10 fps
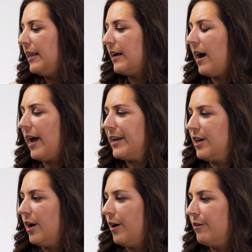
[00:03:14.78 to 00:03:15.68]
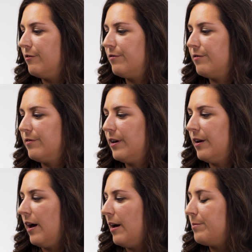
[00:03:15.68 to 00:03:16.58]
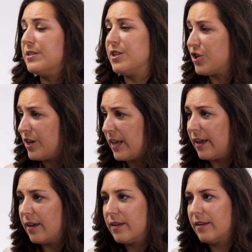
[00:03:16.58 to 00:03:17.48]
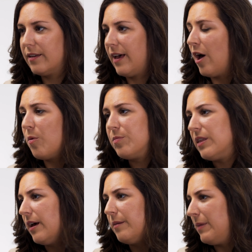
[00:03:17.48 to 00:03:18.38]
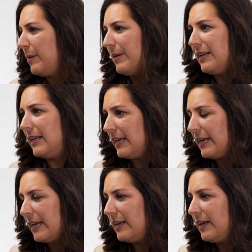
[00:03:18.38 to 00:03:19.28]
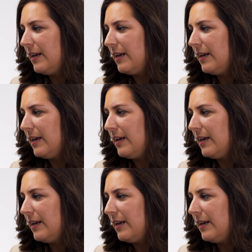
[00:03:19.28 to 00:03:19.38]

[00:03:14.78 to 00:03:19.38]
any kind of positioning help that may be needed.